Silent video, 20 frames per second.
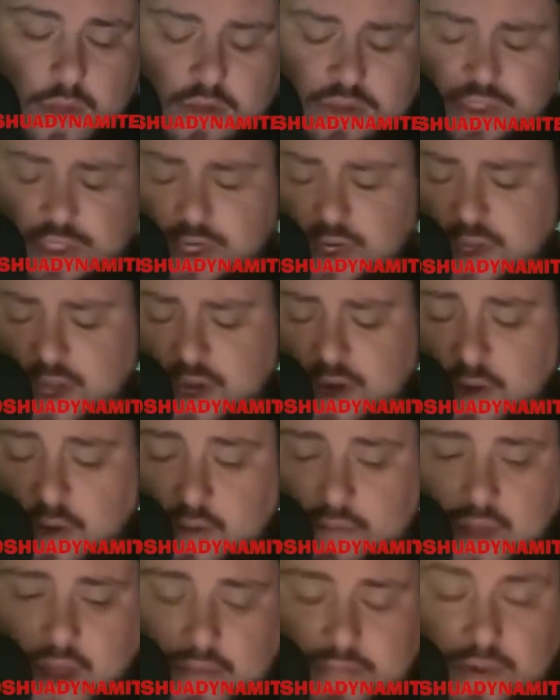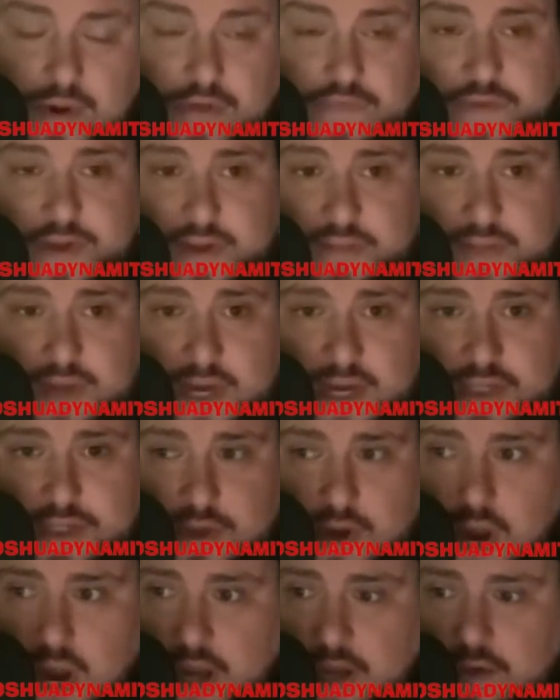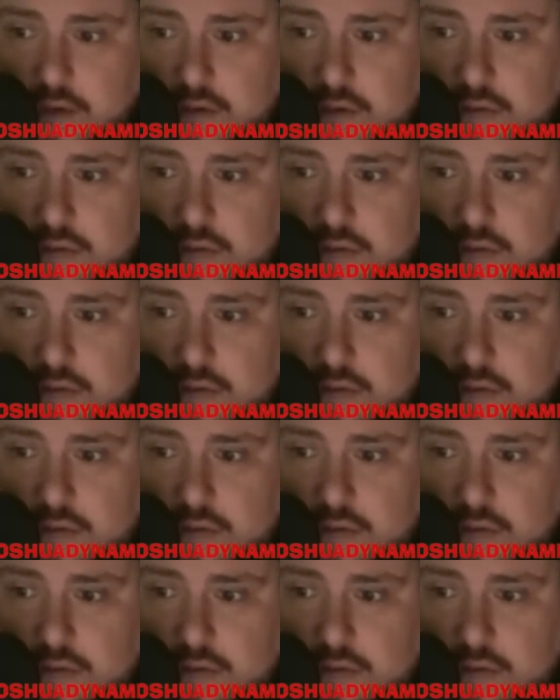Sure, they know I'm not perfect, but I try.